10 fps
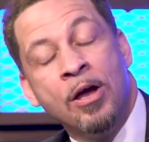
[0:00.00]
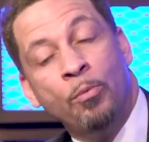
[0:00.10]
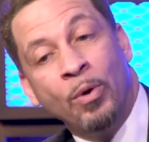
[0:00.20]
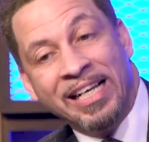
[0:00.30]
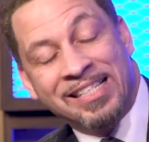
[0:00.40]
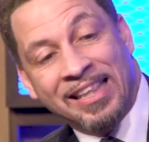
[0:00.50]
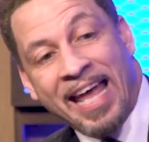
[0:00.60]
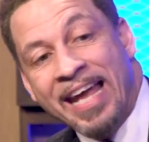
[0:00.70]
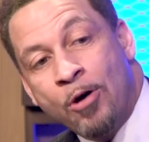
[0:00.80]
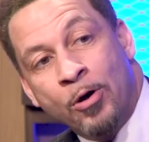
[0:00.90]
when his
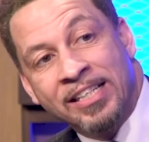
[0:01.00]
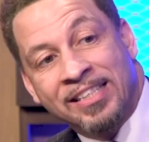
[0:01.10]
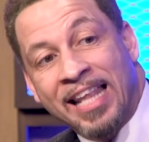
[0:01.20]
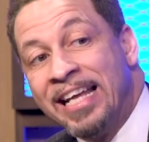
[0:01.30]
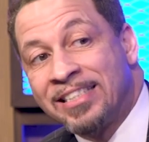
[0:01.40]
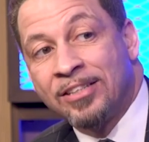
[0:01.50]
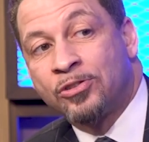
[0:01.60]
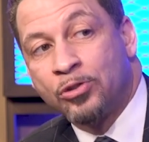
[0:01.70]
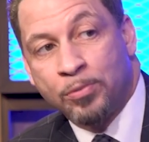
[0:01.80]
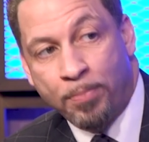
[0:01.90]
late on his late sister's ah,